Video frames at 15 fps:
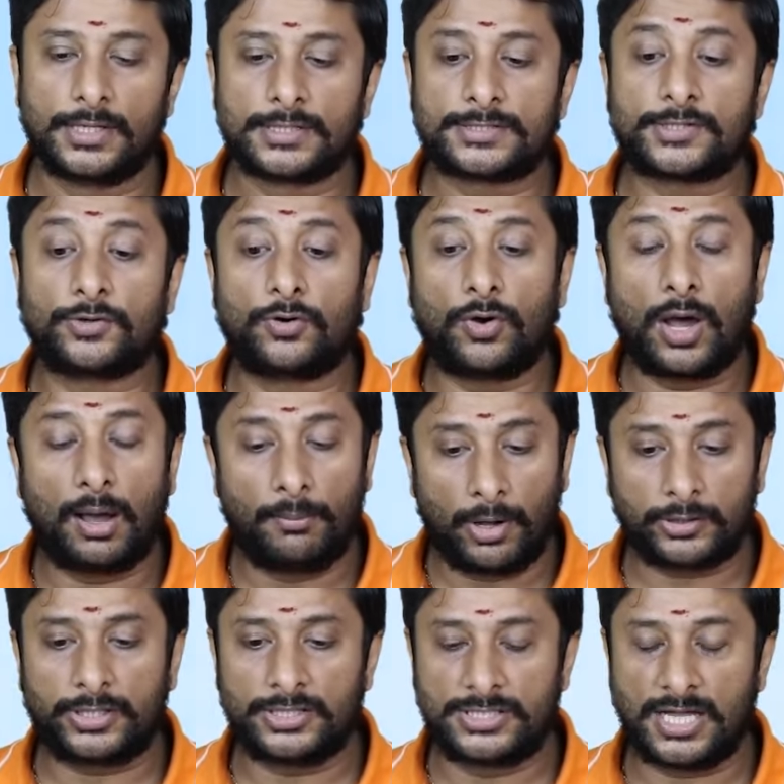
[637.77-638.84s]
So
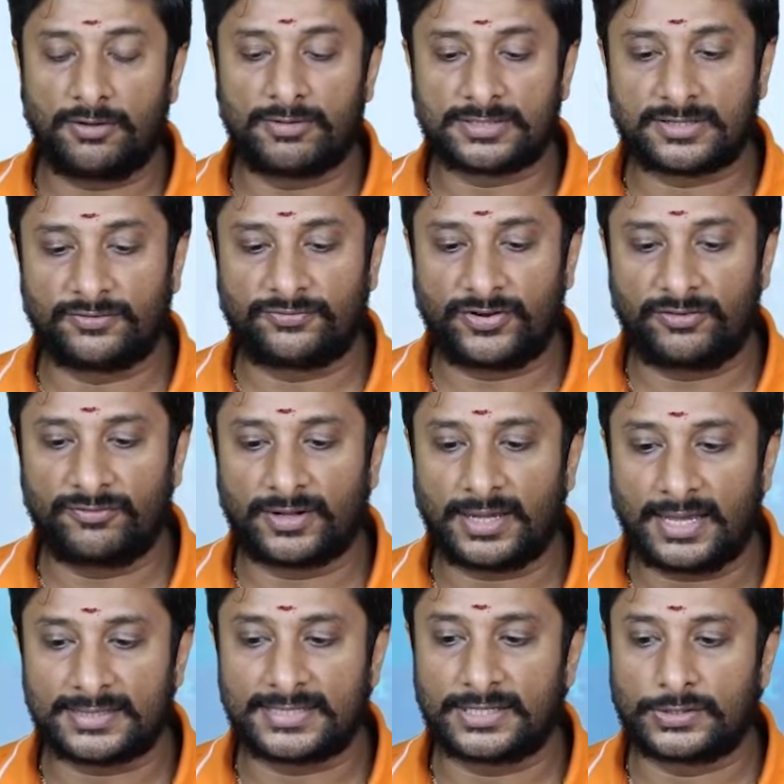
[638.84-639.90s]
among the JavaScript framework,
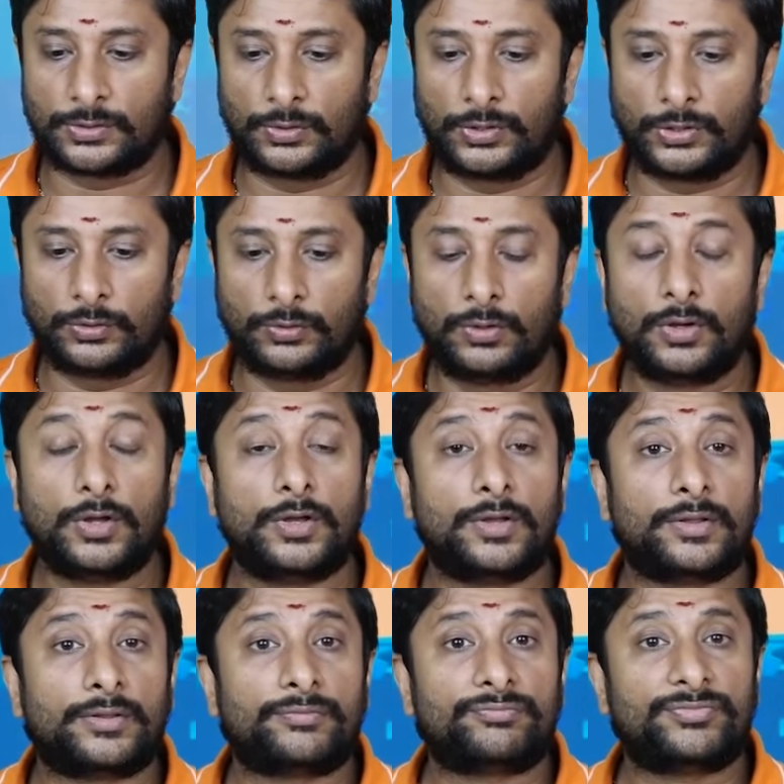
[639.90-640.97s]
as I told you,
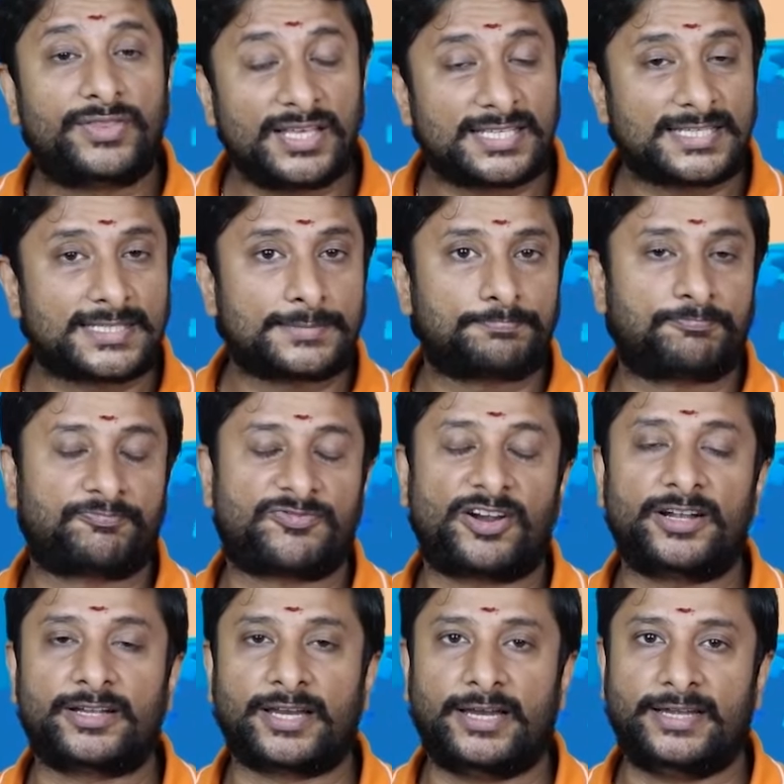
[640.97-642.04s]
this
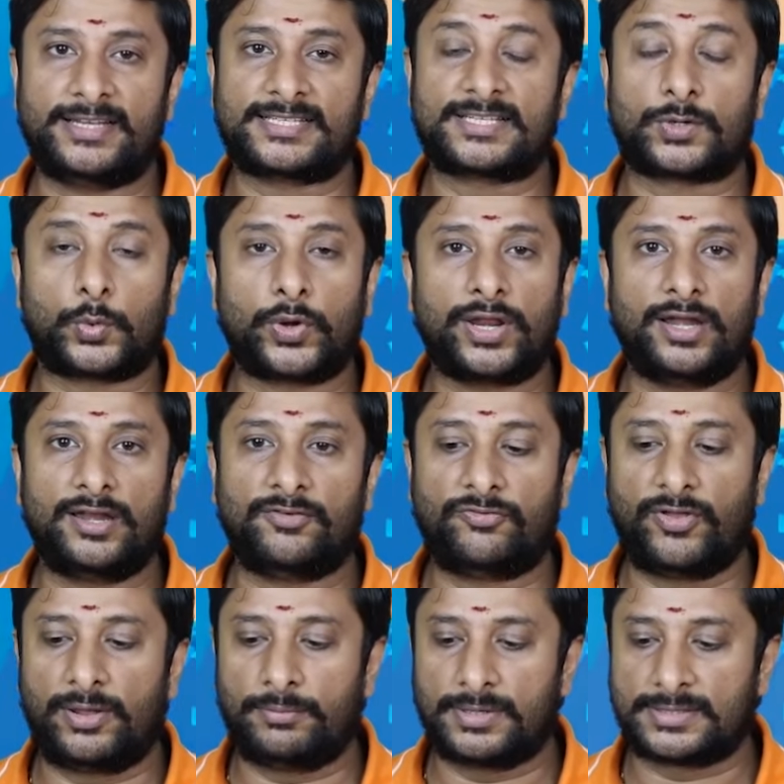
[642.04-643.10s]
front end is really
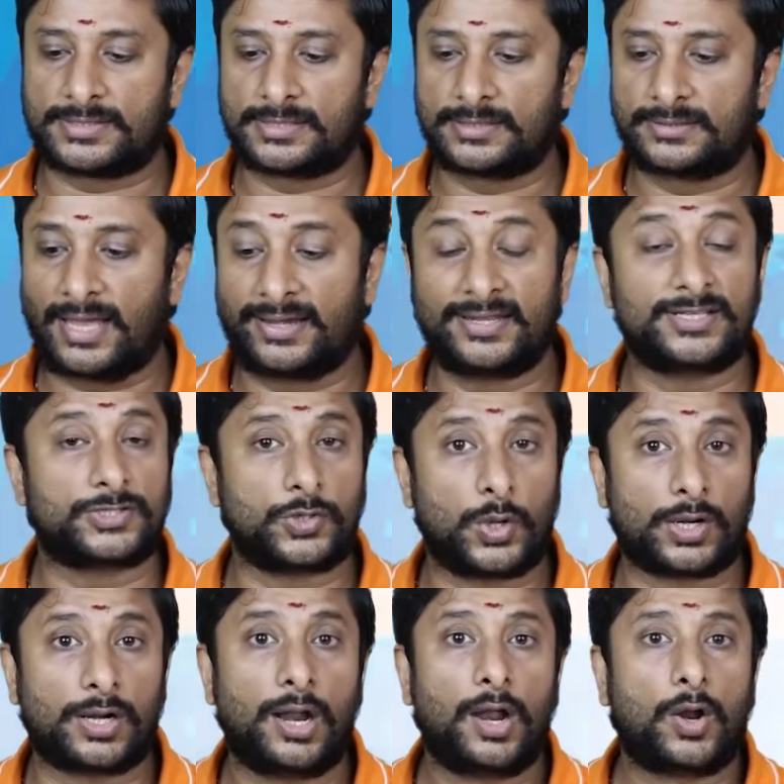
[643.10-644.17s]
famous. That is
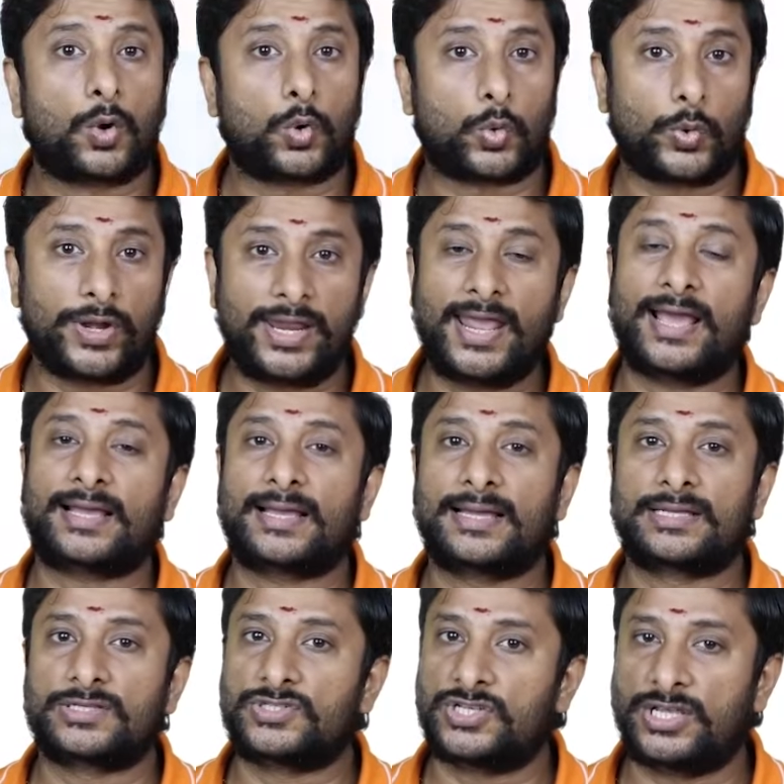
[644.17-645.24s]
your
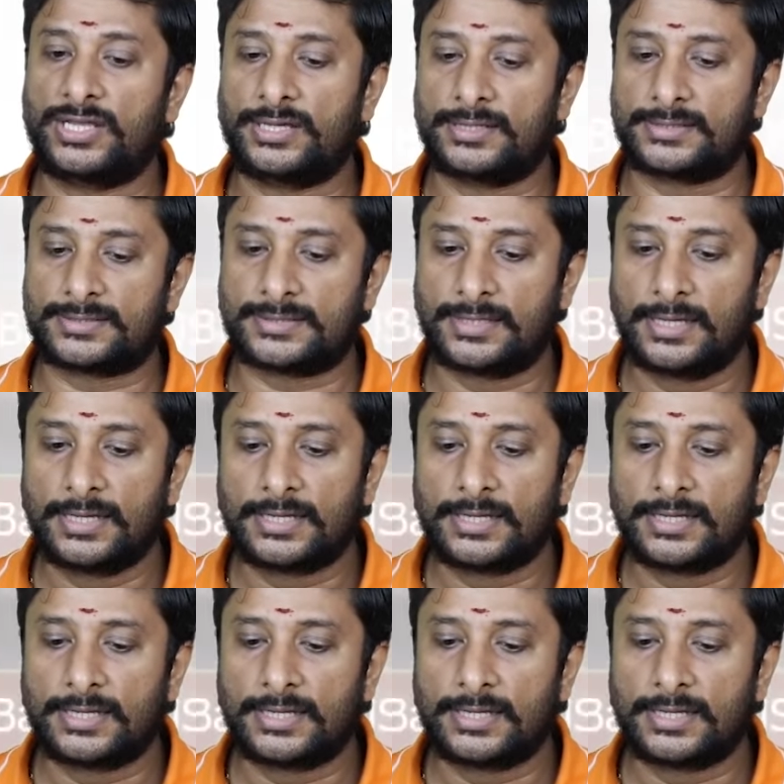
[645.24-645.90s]
React.Js.